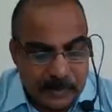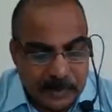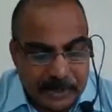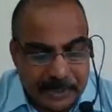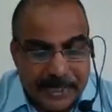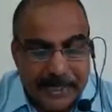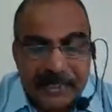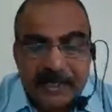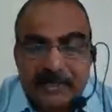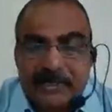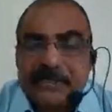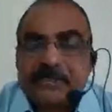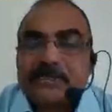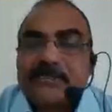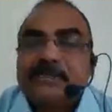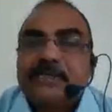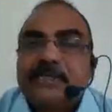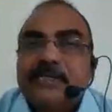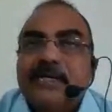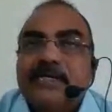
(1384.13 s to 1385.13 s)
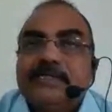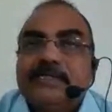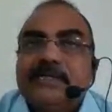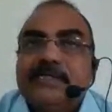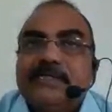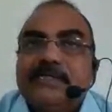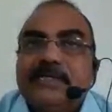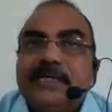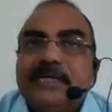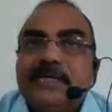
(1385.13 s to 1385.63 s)
kinks, as
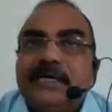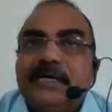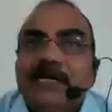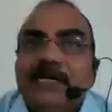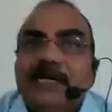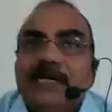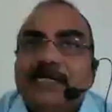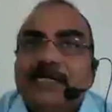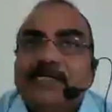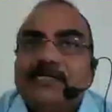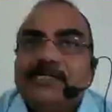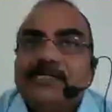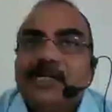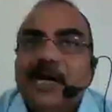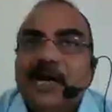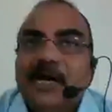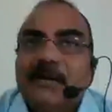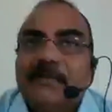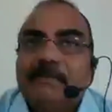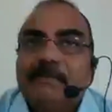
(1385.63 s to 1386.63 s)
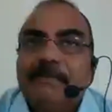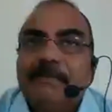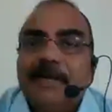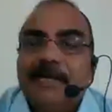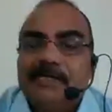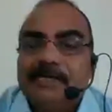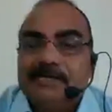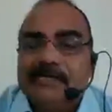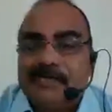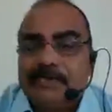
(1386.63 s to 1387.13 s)
I said earlier, sharp
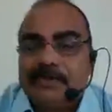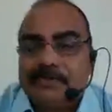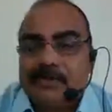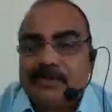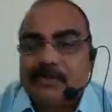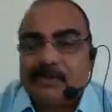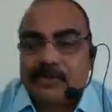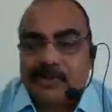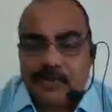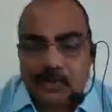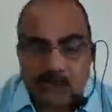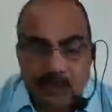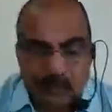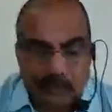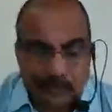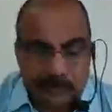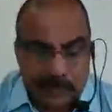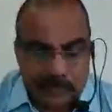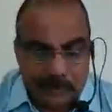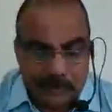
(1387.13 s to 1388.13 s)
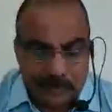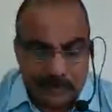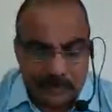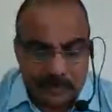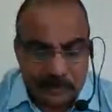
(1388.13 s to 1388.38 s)
bends on the ropes.